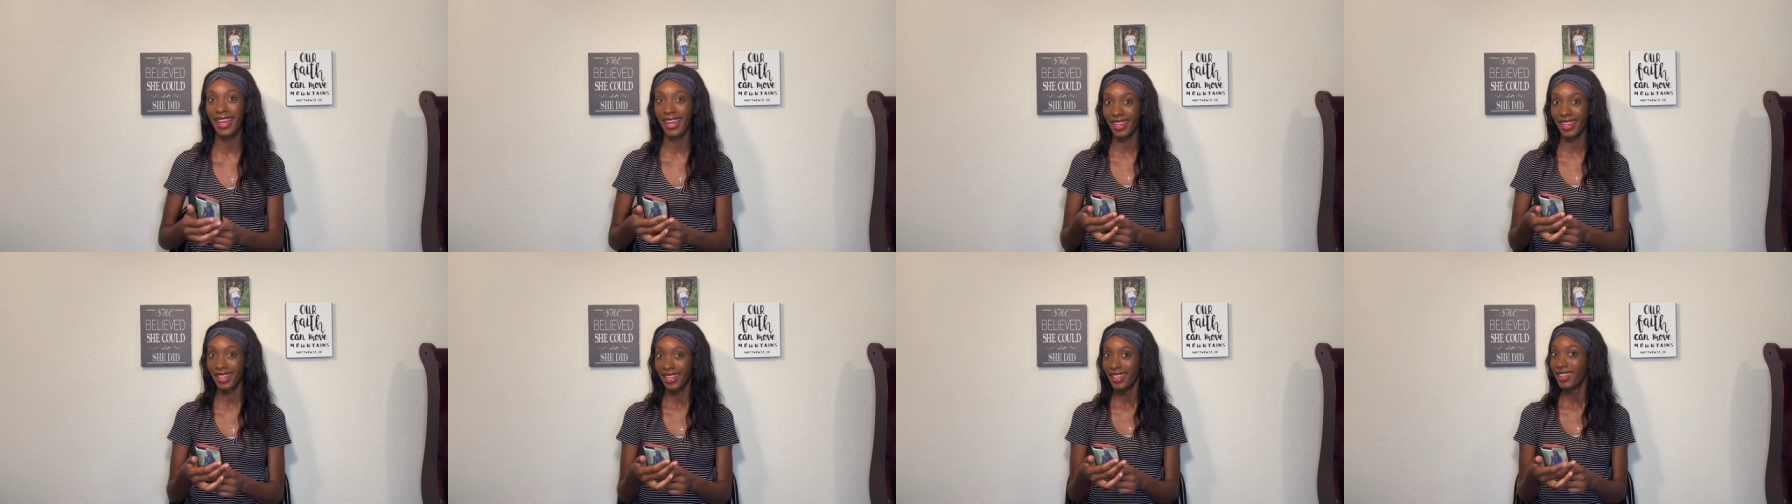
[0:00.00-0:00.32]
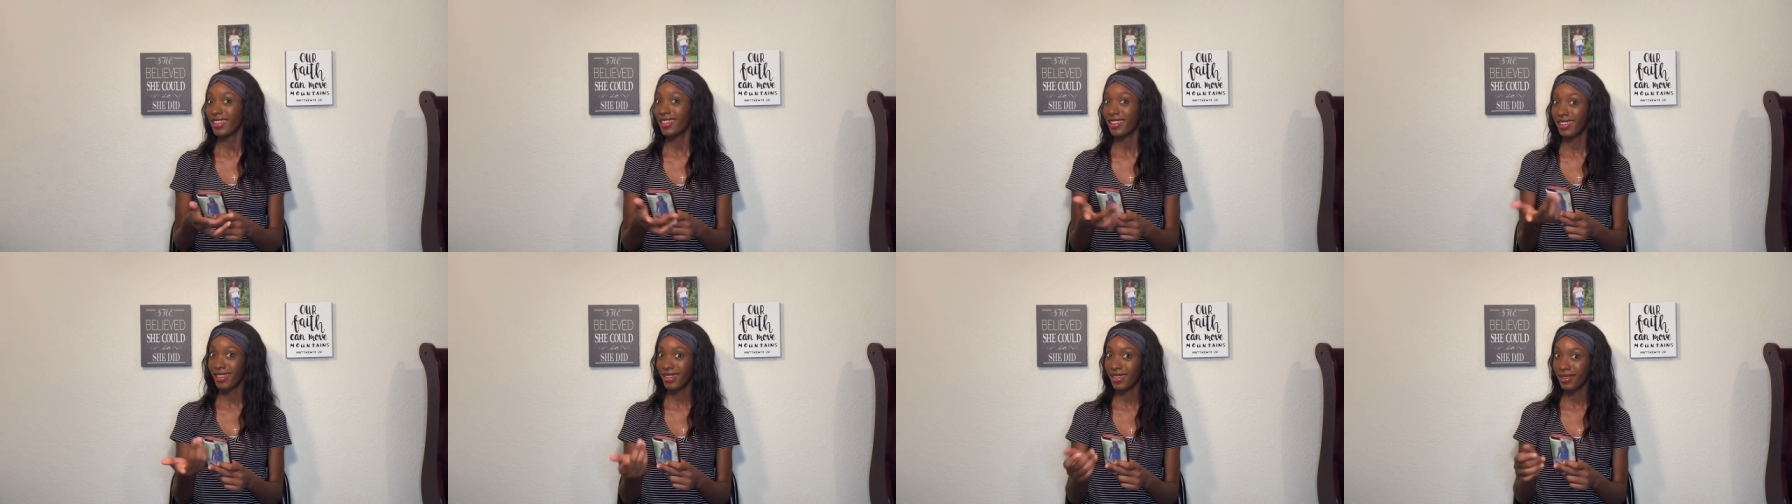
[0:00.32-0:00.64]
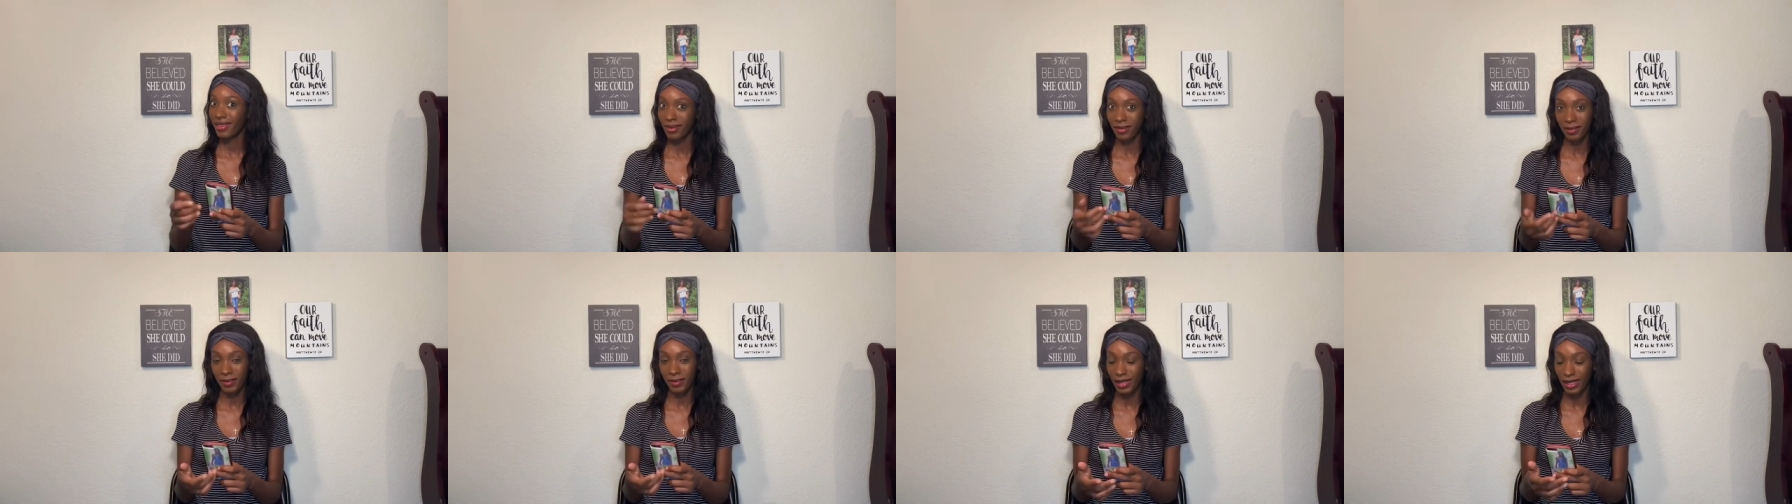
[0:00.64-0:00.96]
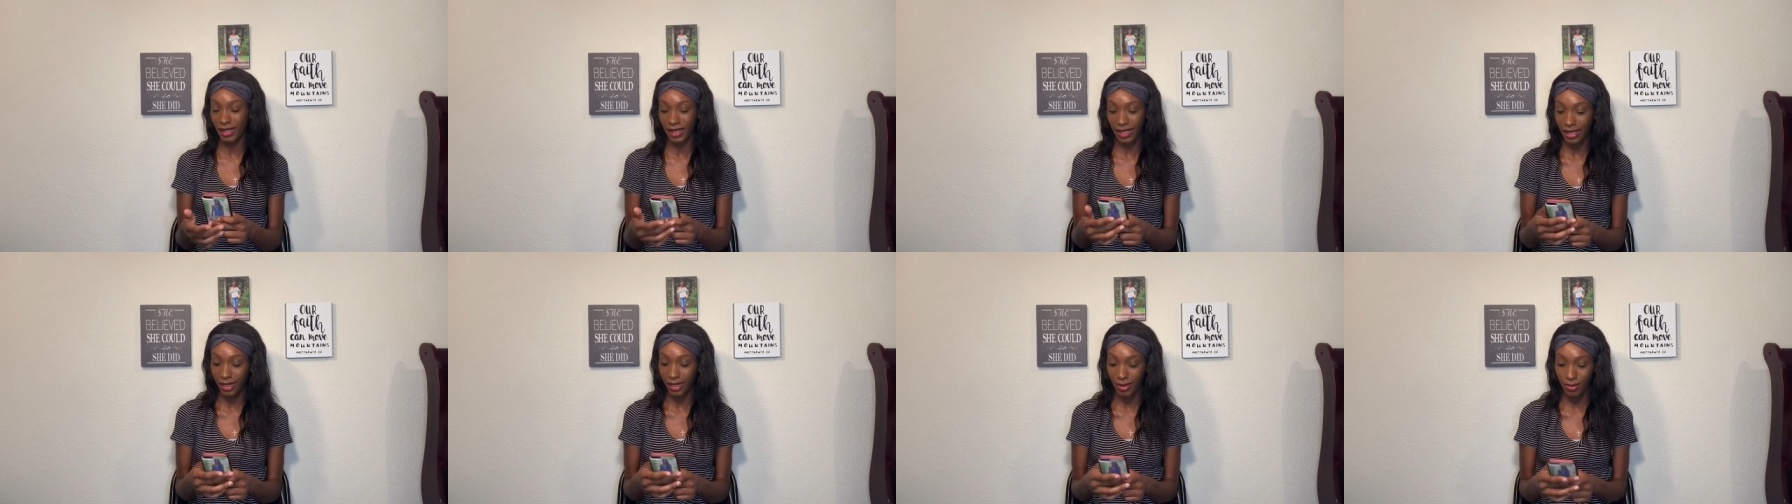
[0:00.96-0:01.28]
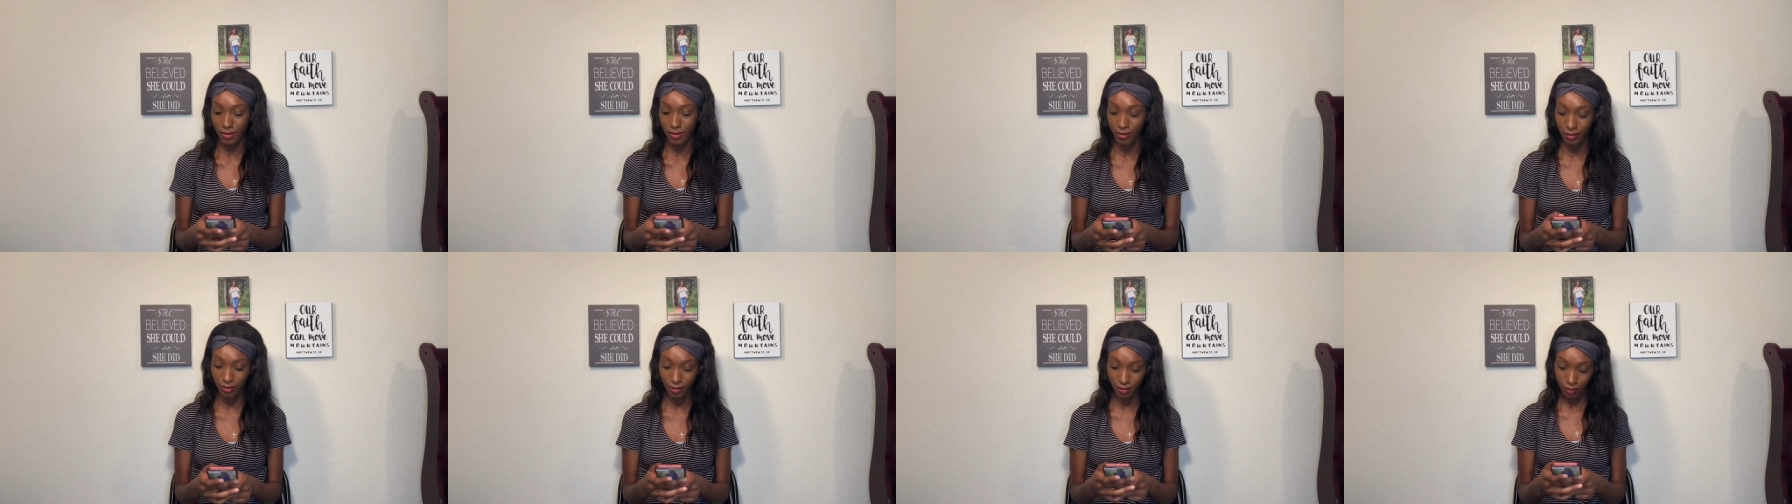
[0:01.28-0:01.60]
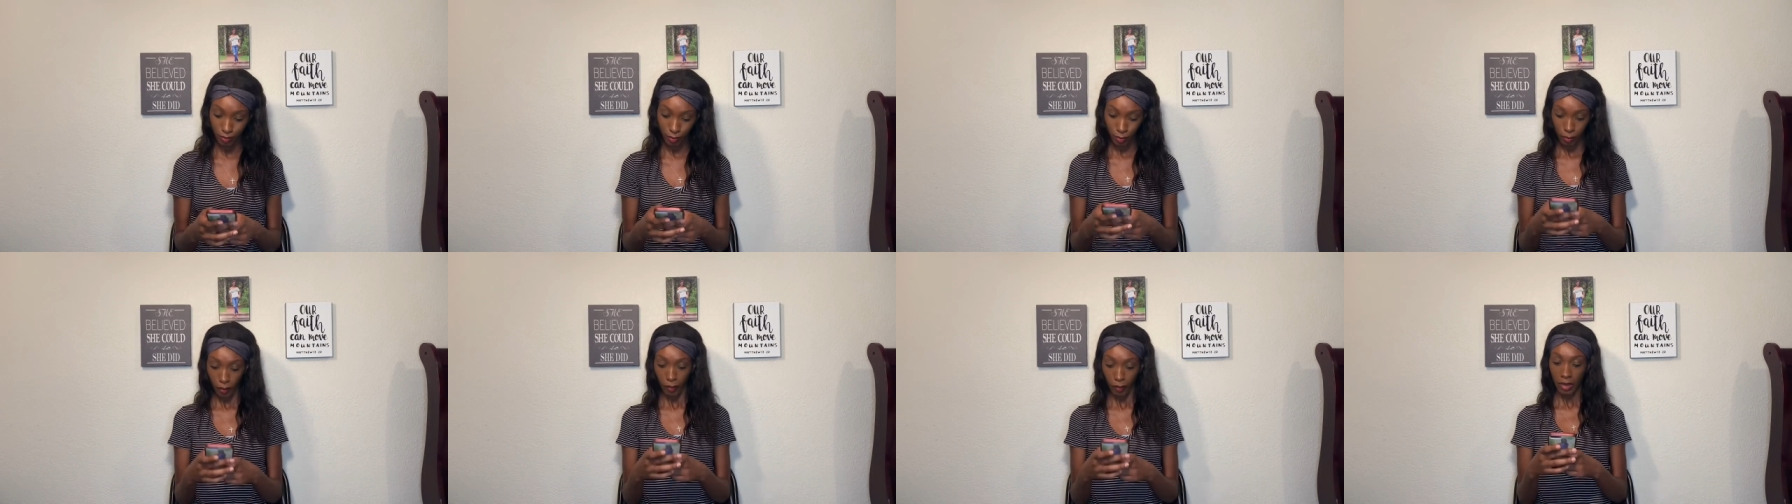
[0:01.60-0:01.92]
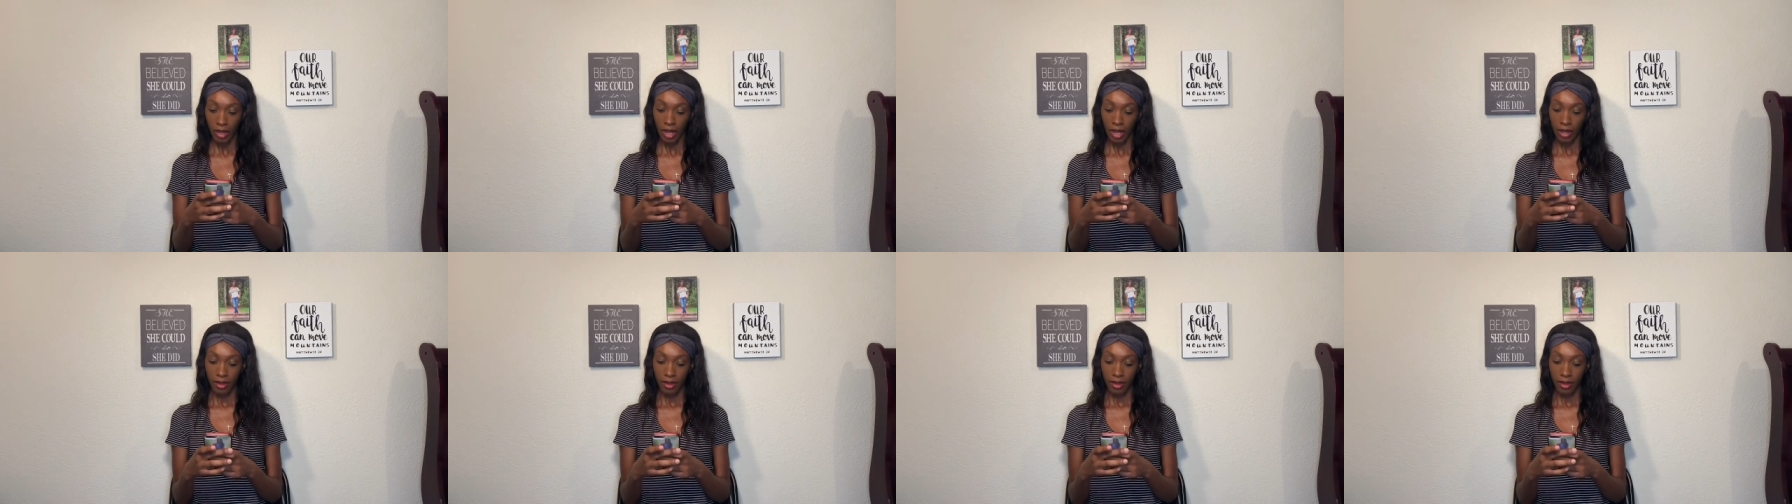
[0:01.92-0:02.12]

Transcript: you know? But like mm-mm.